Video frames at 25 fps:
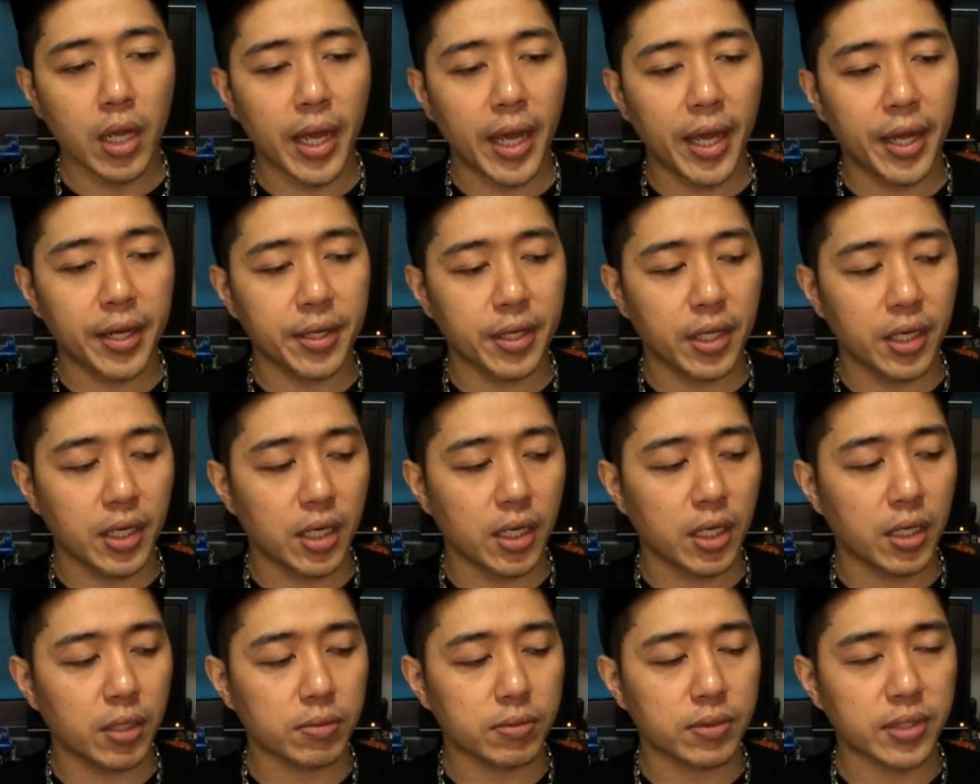And
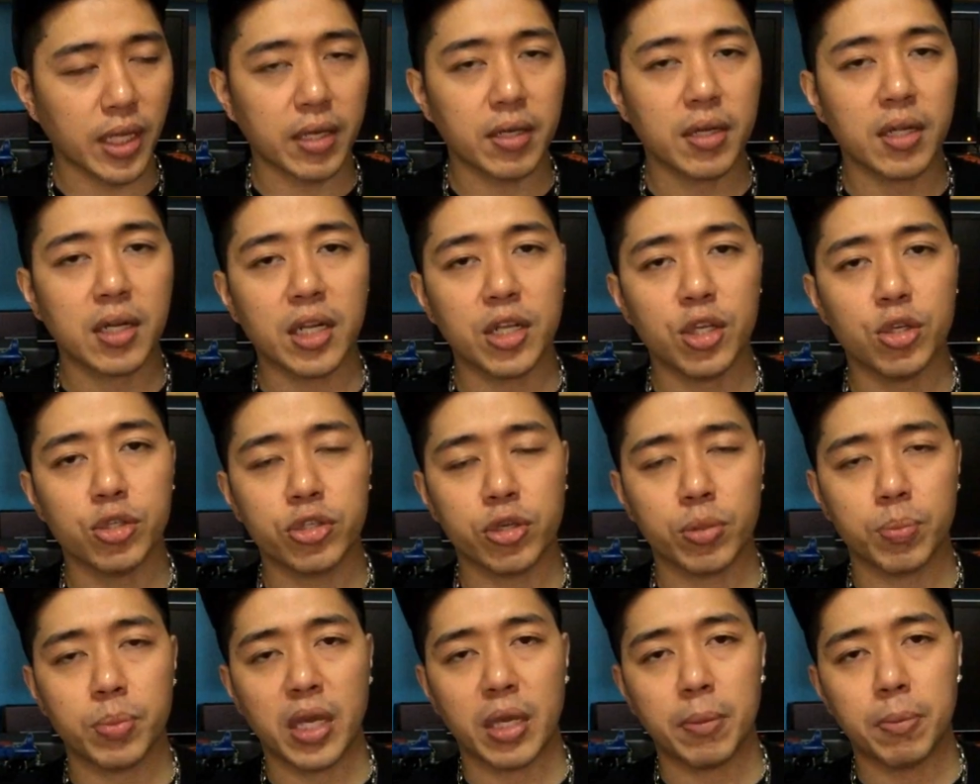technically you
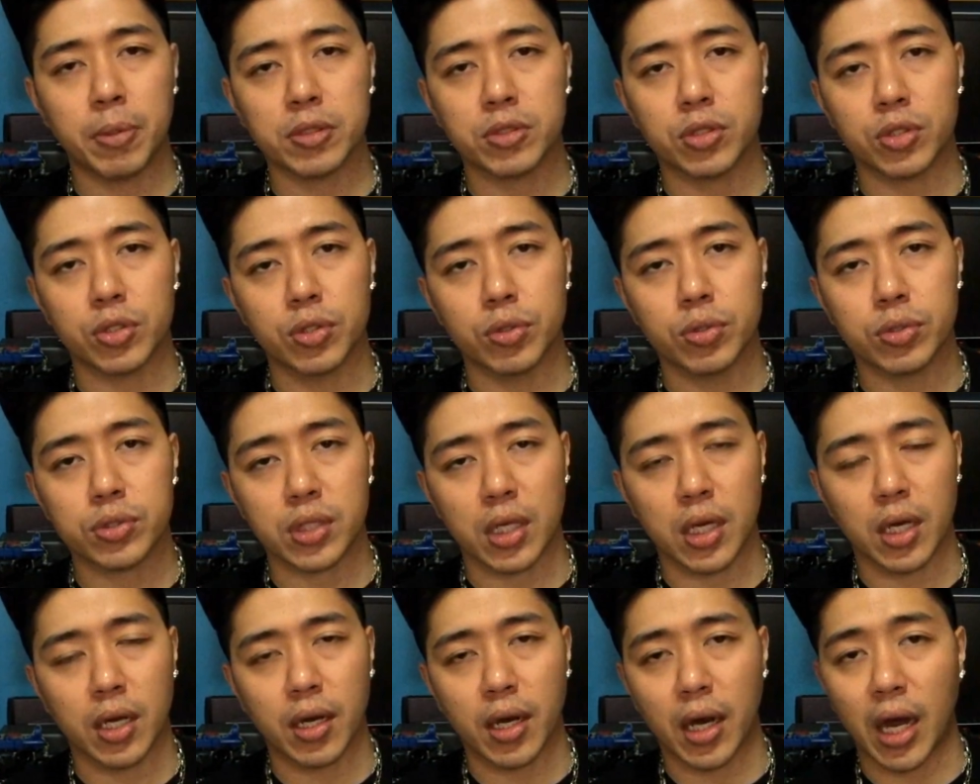should be able to
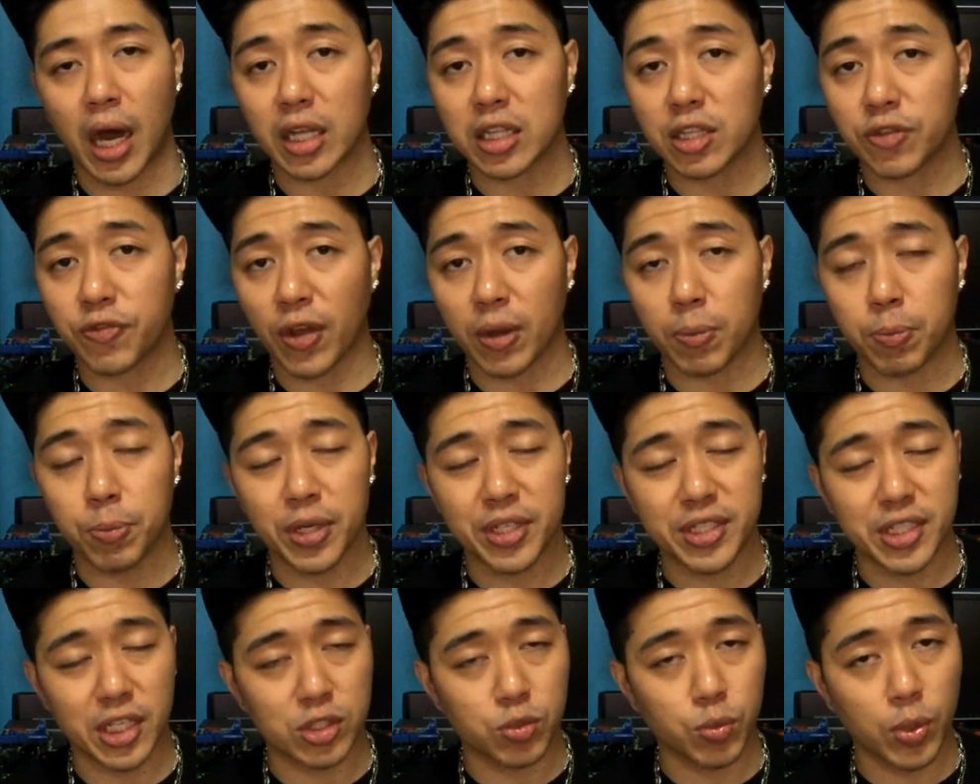use Artifact
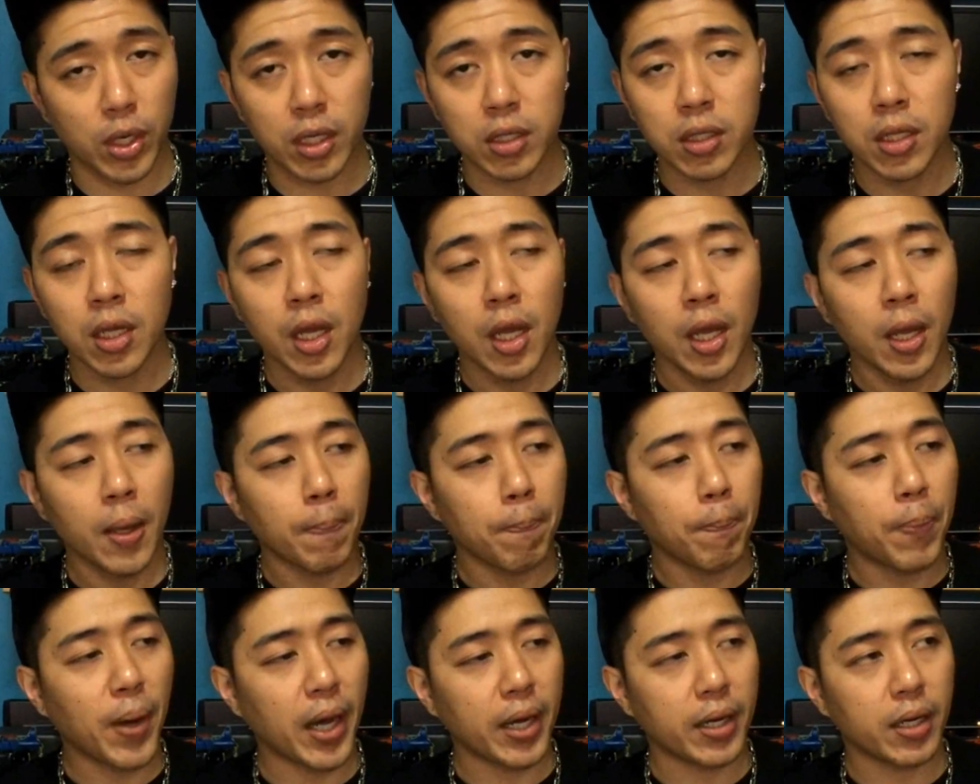Breech as well,
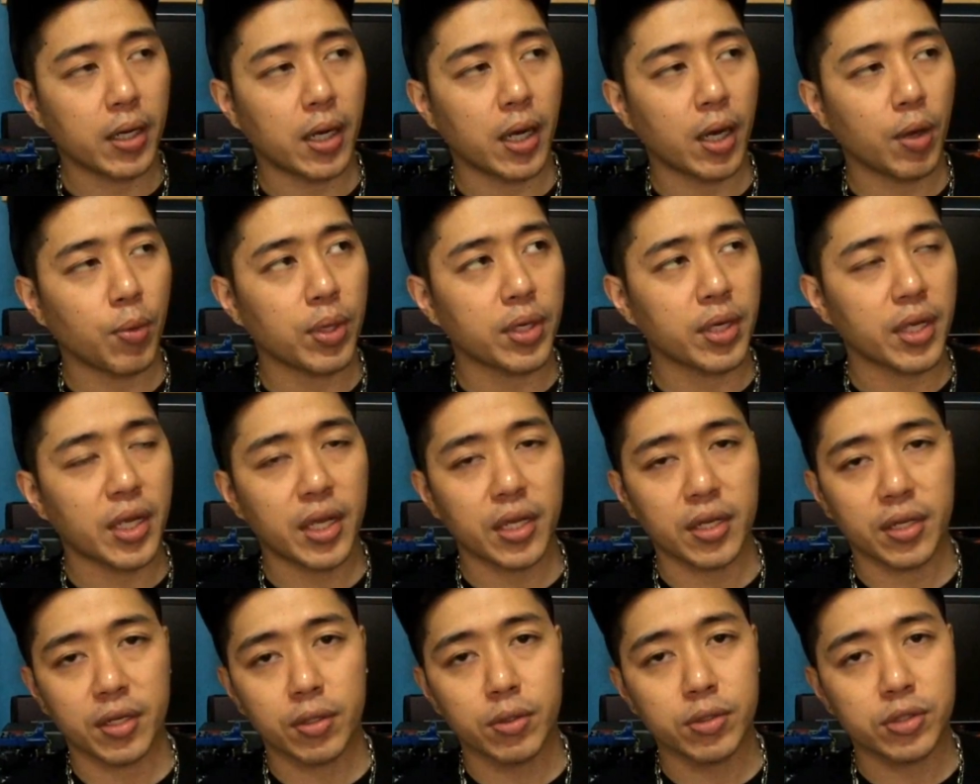but I went
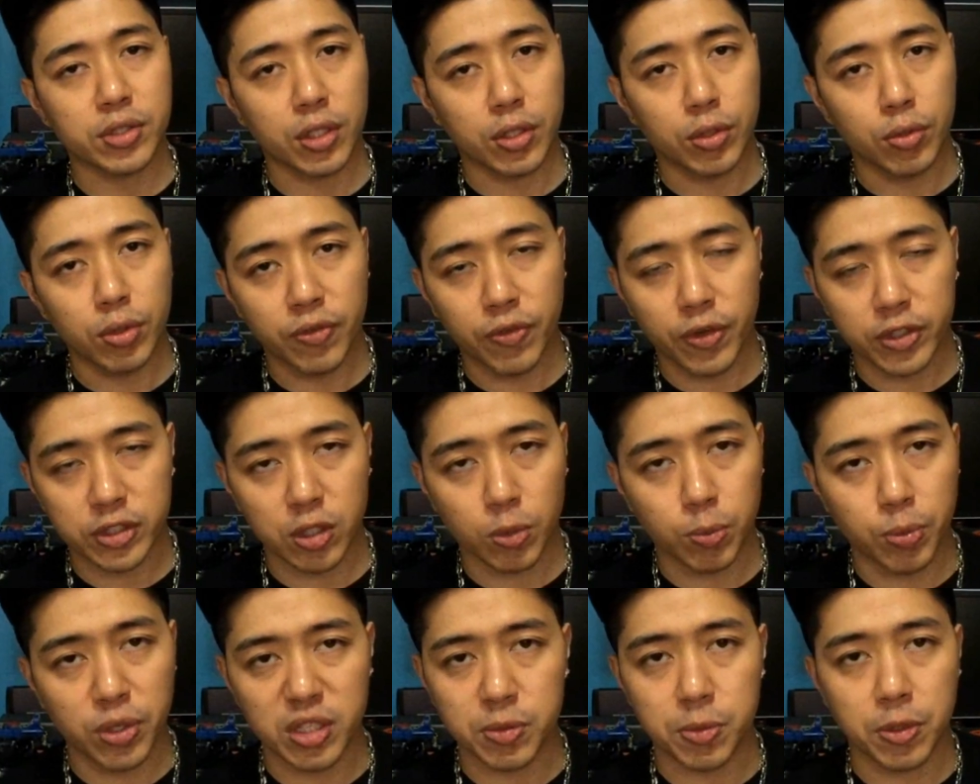ahead and used the
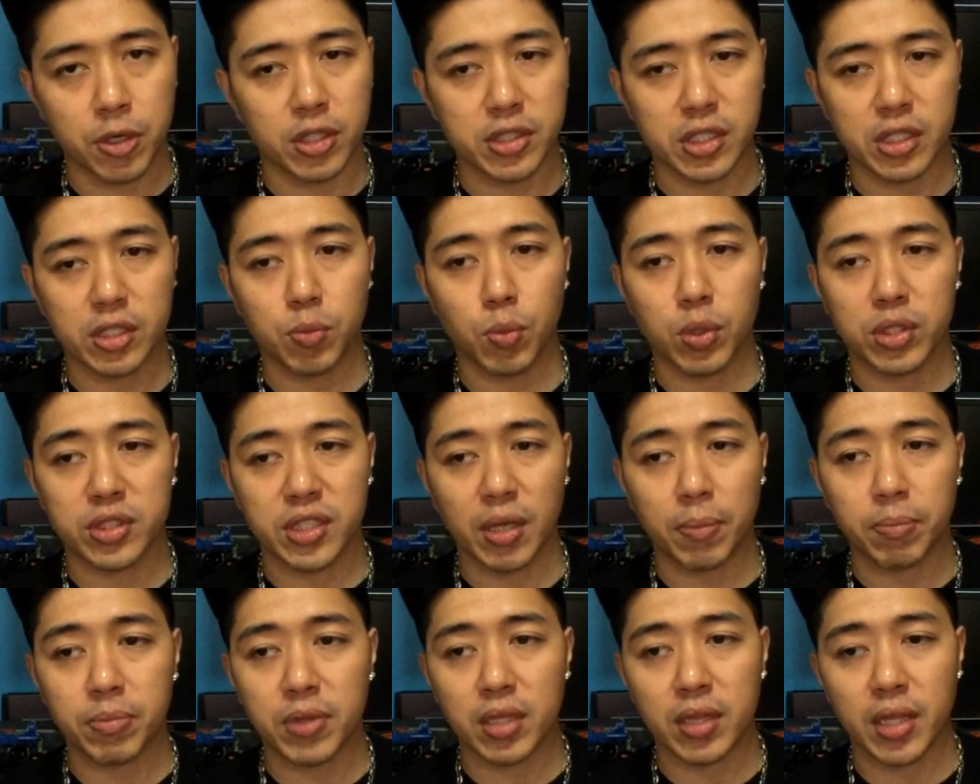Universal Breech because it was
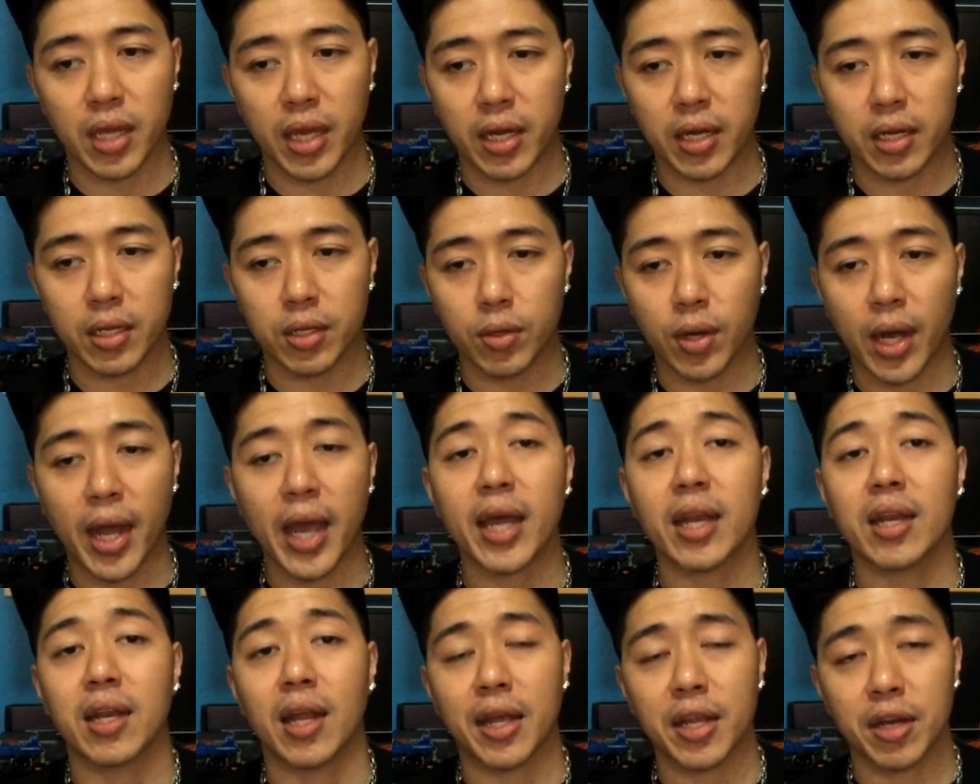something that, you know, I
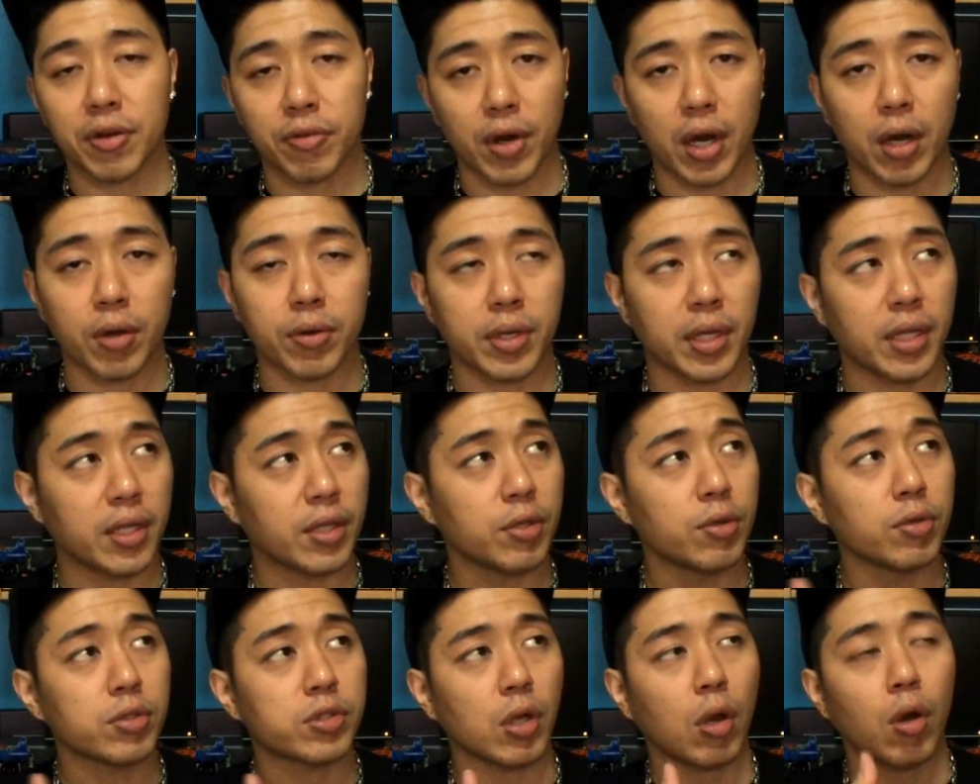had lying around
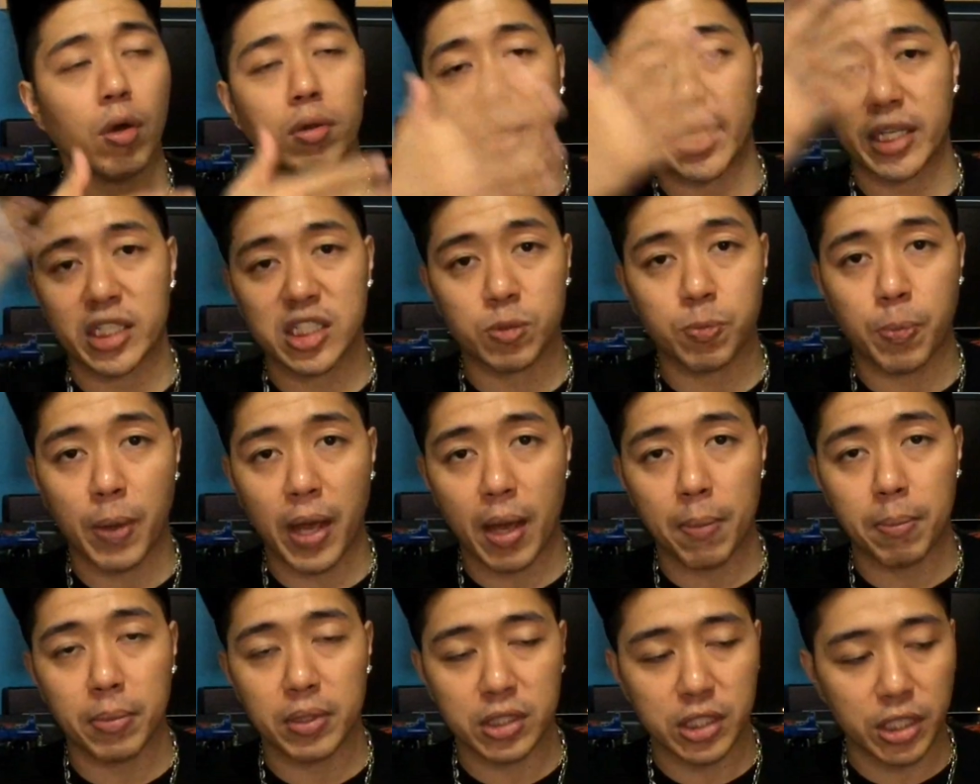and used all like spare